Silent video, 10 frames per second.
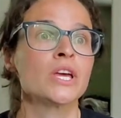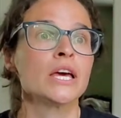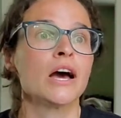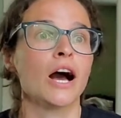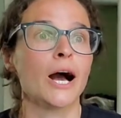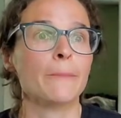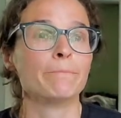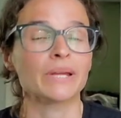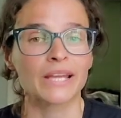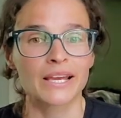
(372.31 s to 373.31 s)

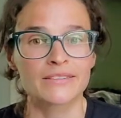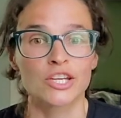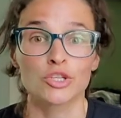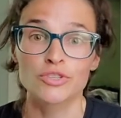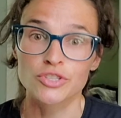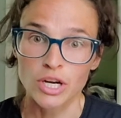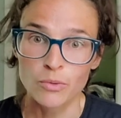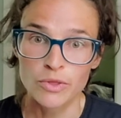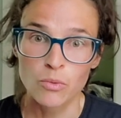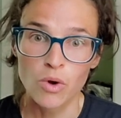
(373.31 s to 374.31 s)
But like I said, you'll start
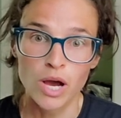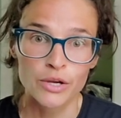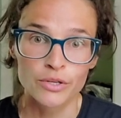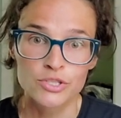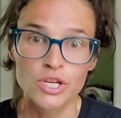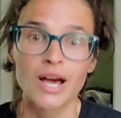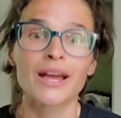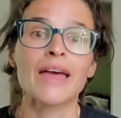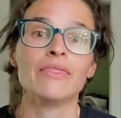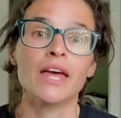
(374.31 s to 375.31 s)
with a walk or a jog,
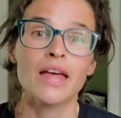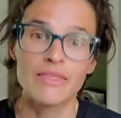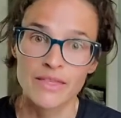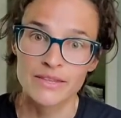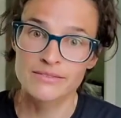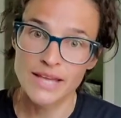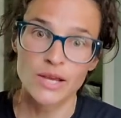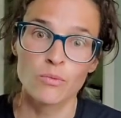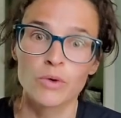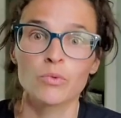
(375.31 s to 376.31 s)
and then the
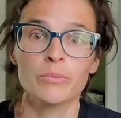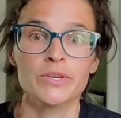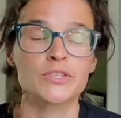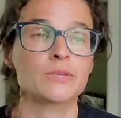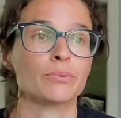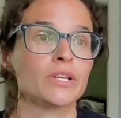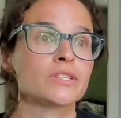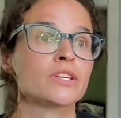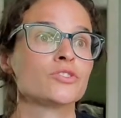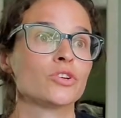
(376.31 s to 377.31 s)
second one will be a sprint.
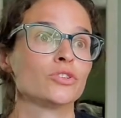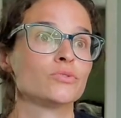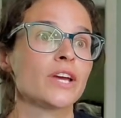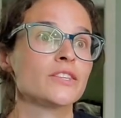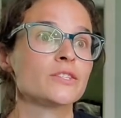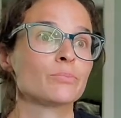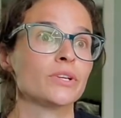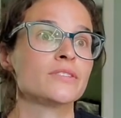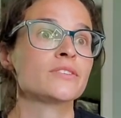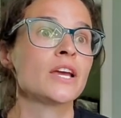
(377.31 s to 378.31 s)
So you'll do 10
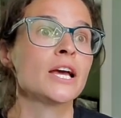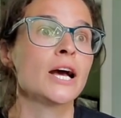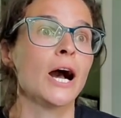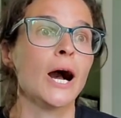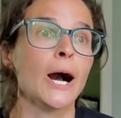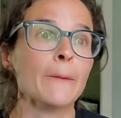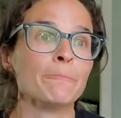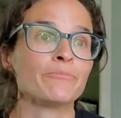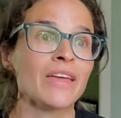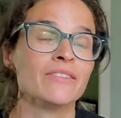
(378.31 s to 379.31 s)
sprints.
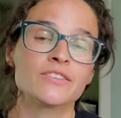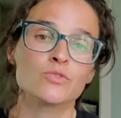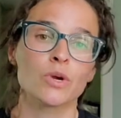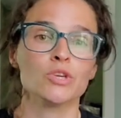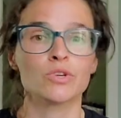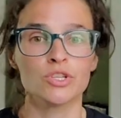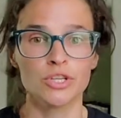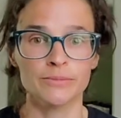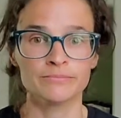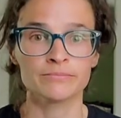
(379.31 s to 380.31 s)
And this is what you can do.
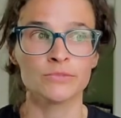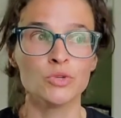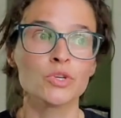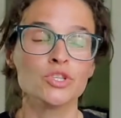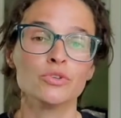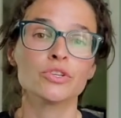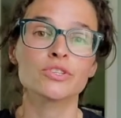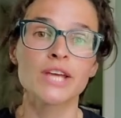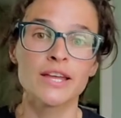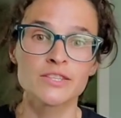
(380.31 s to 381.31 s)
You can do your
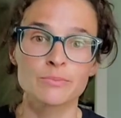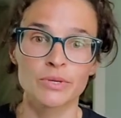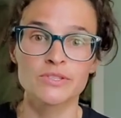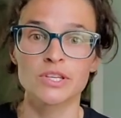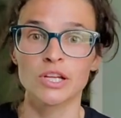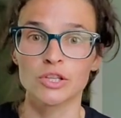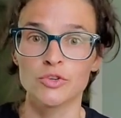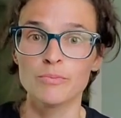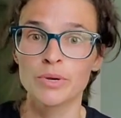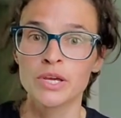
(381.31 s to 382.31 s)
10 sprints in a
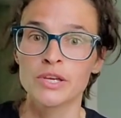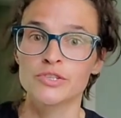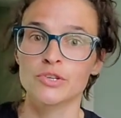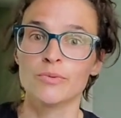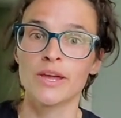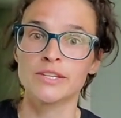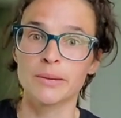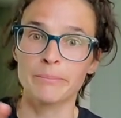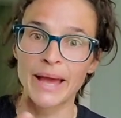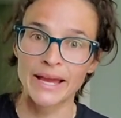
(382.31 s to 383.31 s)
loop, so you end
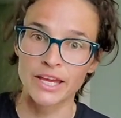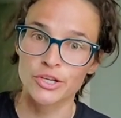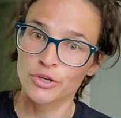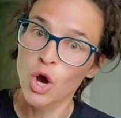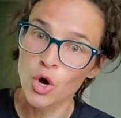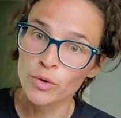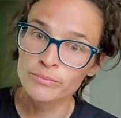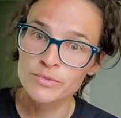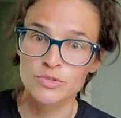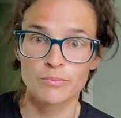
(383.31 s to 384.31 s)
up back at your home.
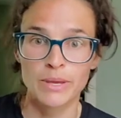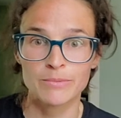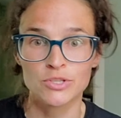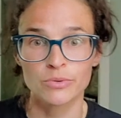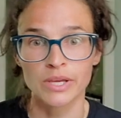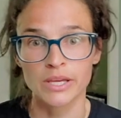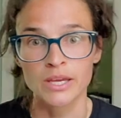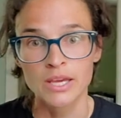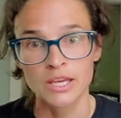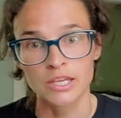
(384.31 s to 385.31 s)
So maybe doing,
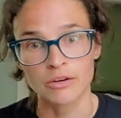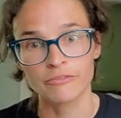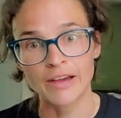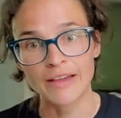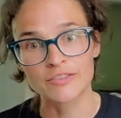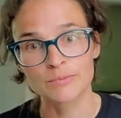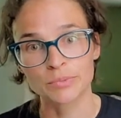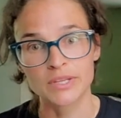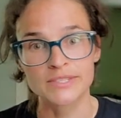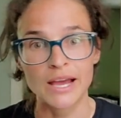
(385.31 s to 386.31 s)
5
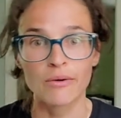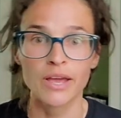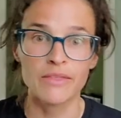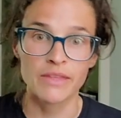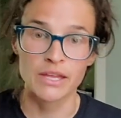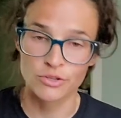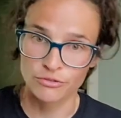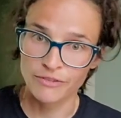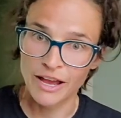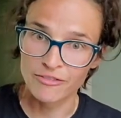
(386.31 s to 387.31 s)
sprints out and then your
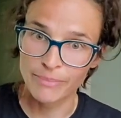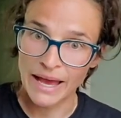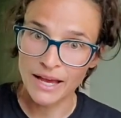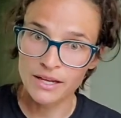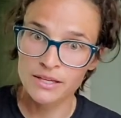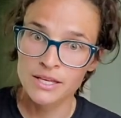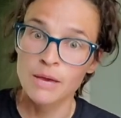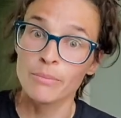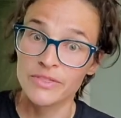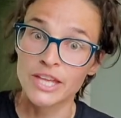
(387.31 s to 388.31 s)
5 back.
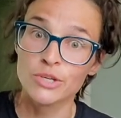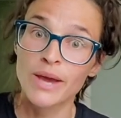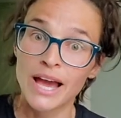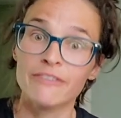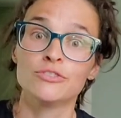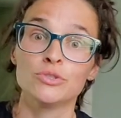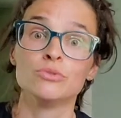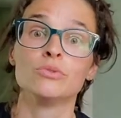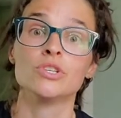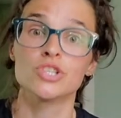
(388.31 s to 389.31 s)
But then you have
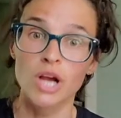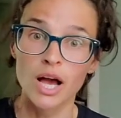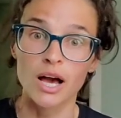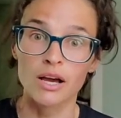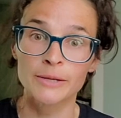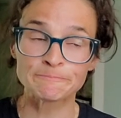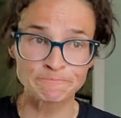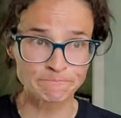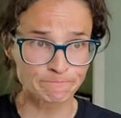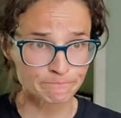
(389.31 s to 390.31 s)
to jog.
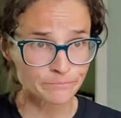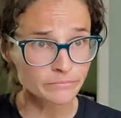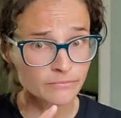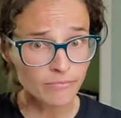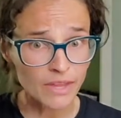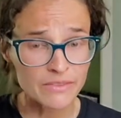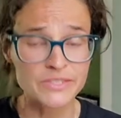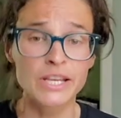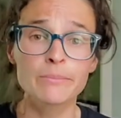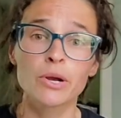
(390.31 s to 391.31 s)
The
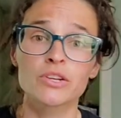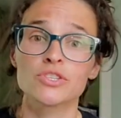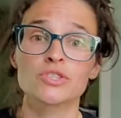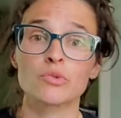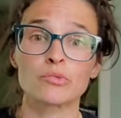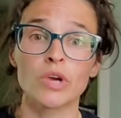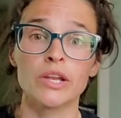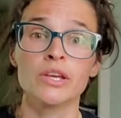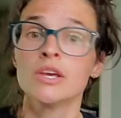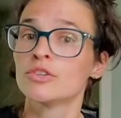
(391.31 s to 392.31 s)
second part is just a run.
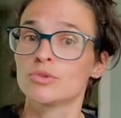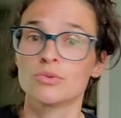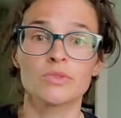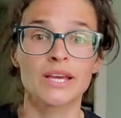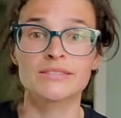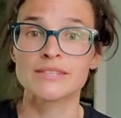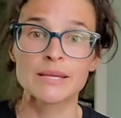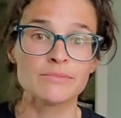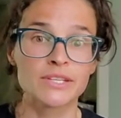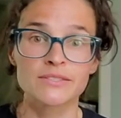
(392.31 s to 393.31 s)
So doing that same
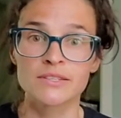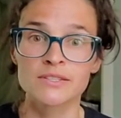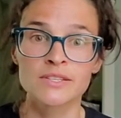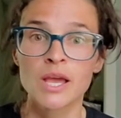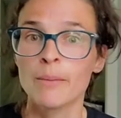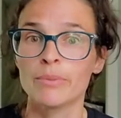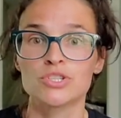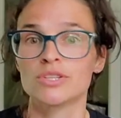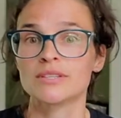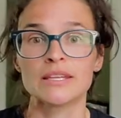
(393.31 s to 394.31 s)
distance, but
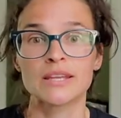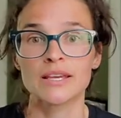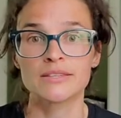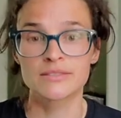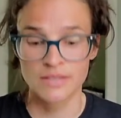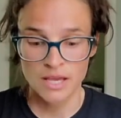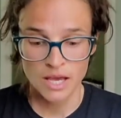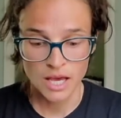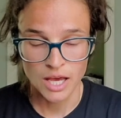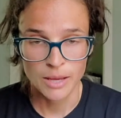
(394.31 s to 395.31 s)
just a nice,
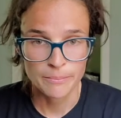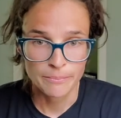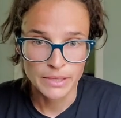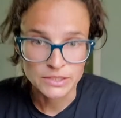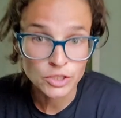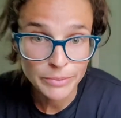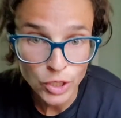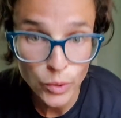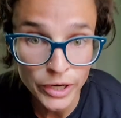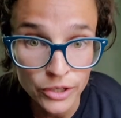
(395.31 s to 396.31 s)
a little bit
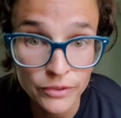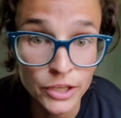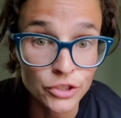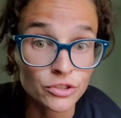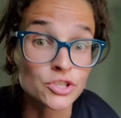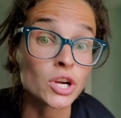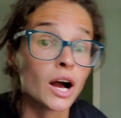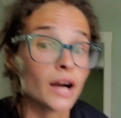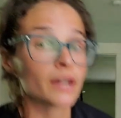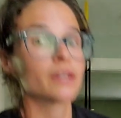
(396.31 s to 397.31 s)
quicker than your
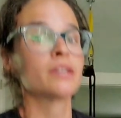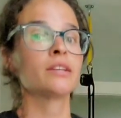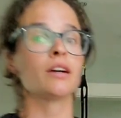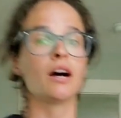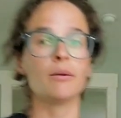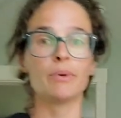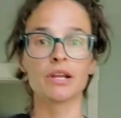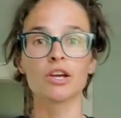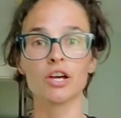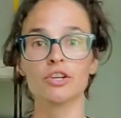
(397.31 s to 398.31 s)
jog, but
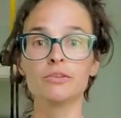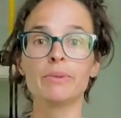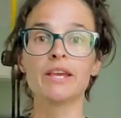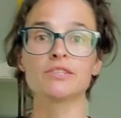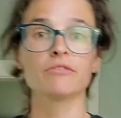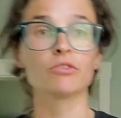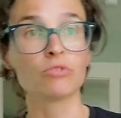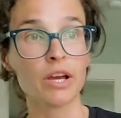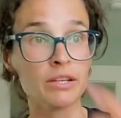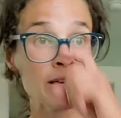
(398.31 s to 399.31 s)
a good pace of a run.